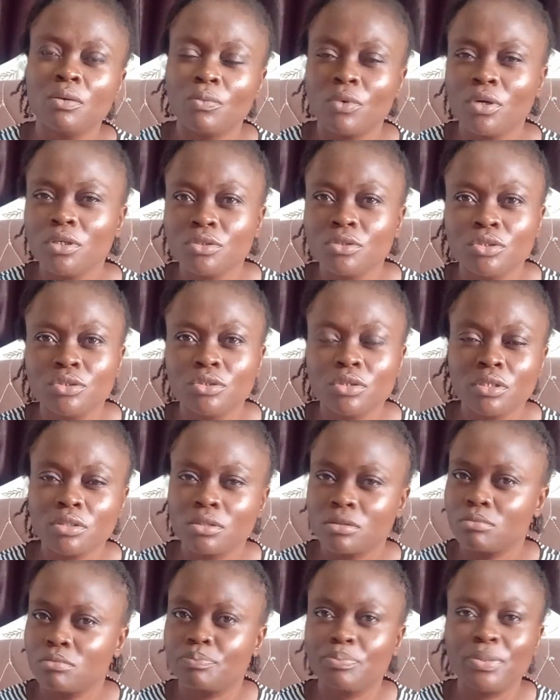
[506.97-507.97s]
Once you
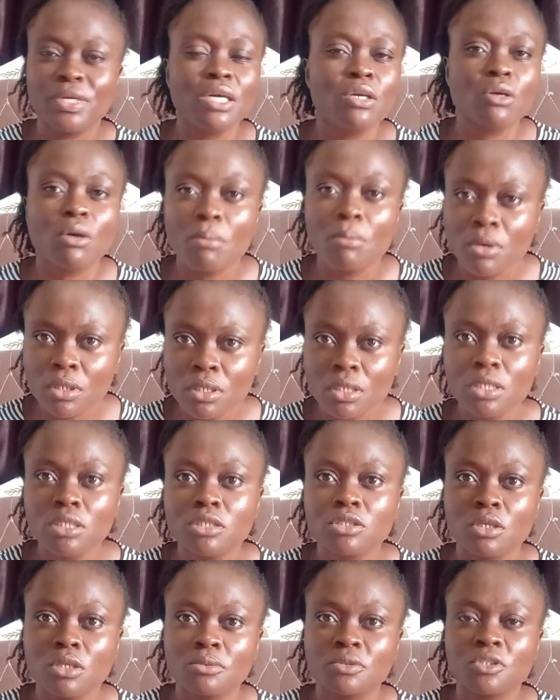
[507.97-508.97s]
just pay your monthly
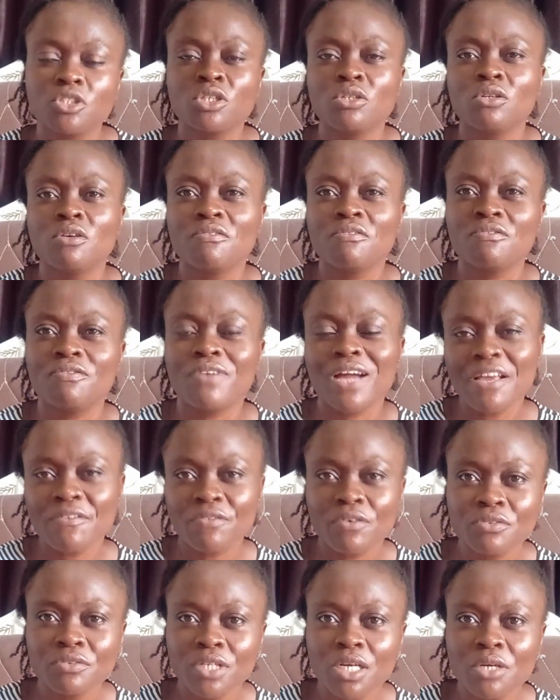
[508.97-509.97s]
subscription of
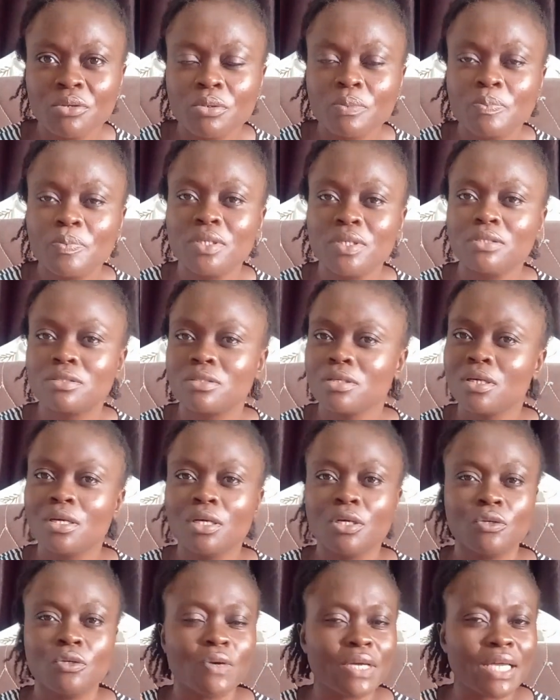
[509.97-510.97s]
500 rupees,
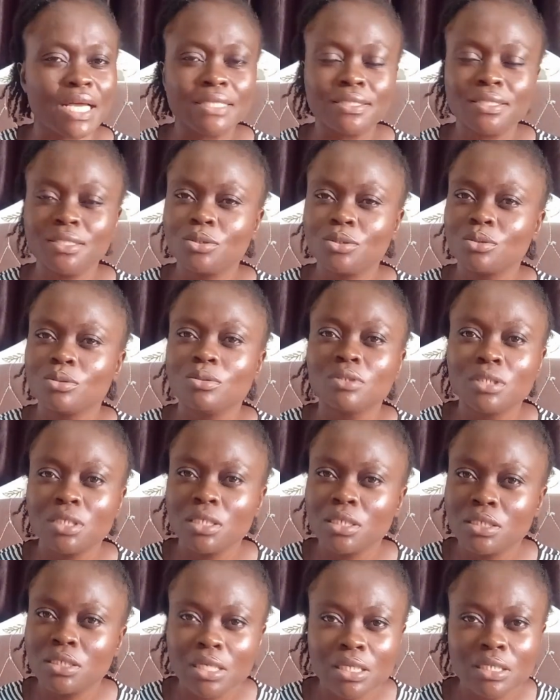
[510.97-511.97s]
you're getting 2
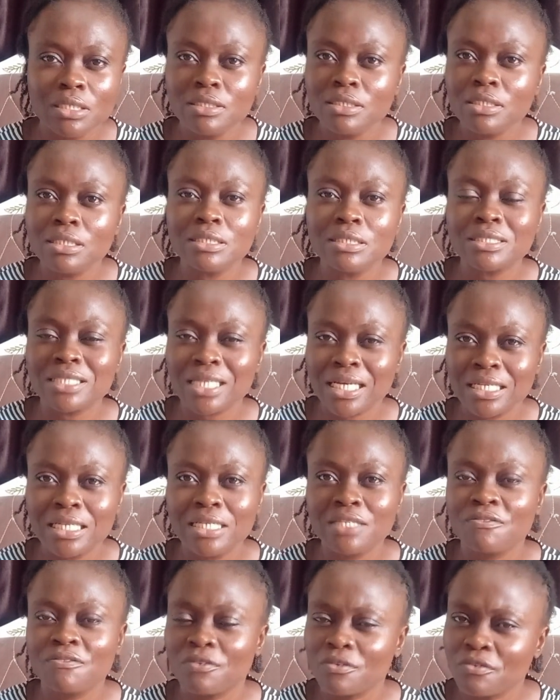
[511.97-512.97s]
gig daily
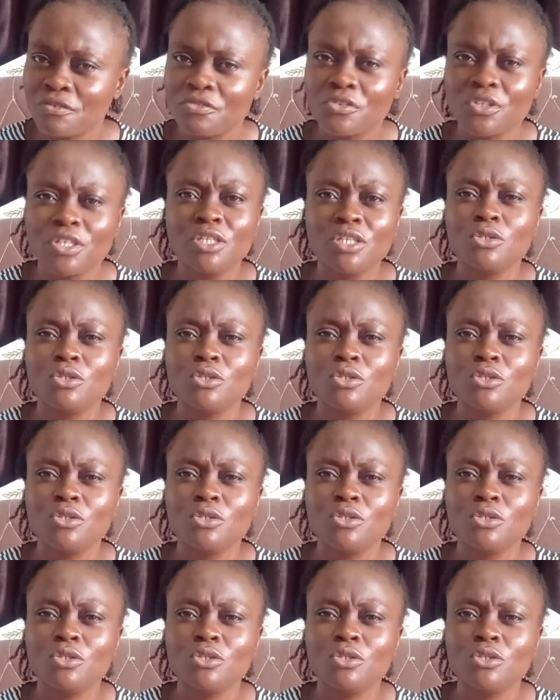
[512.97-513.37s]
internet for free.